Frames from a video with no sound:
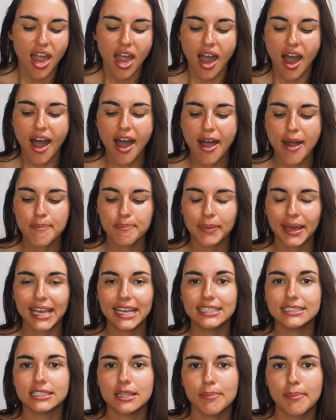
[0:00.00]
But
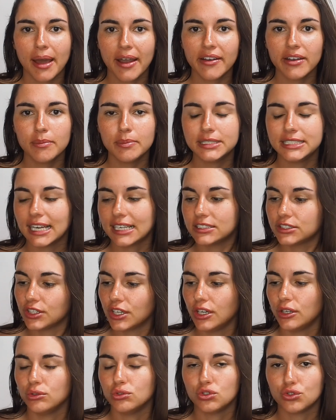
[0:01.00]
it's the Mario
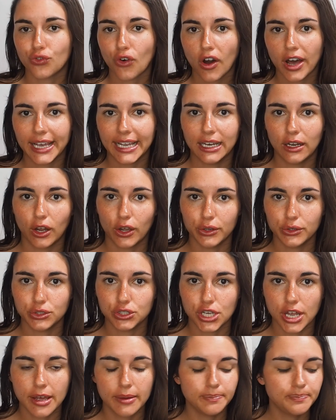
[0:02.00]
Badescu drying
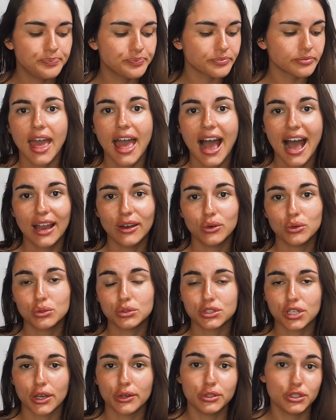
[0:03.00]
lotion and
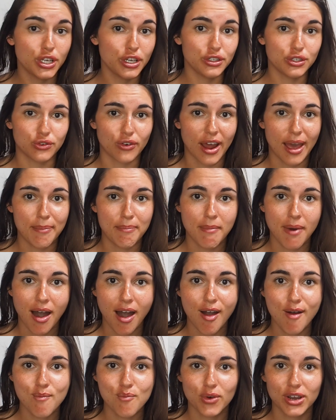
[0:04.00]
also Sudocrem,
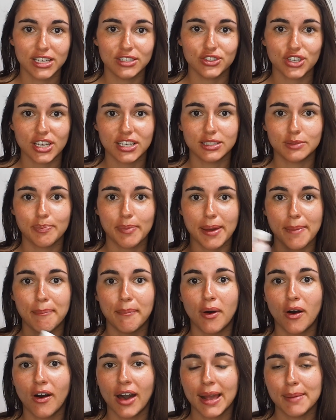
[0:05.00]
which has been
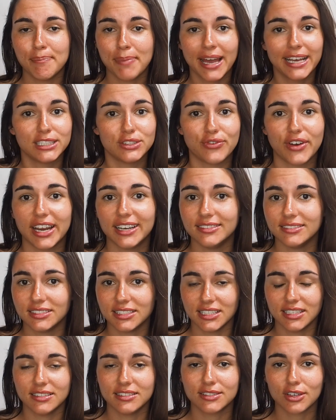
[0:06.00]
my best friend
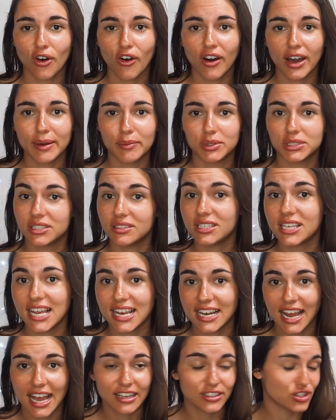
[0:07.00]
since I was a
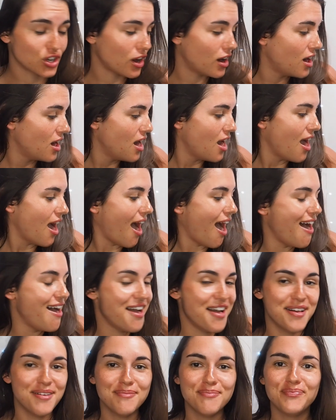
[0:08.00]
teenager.
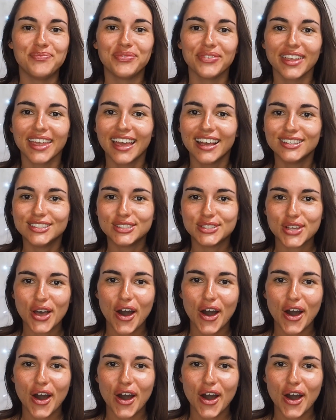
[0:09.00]
So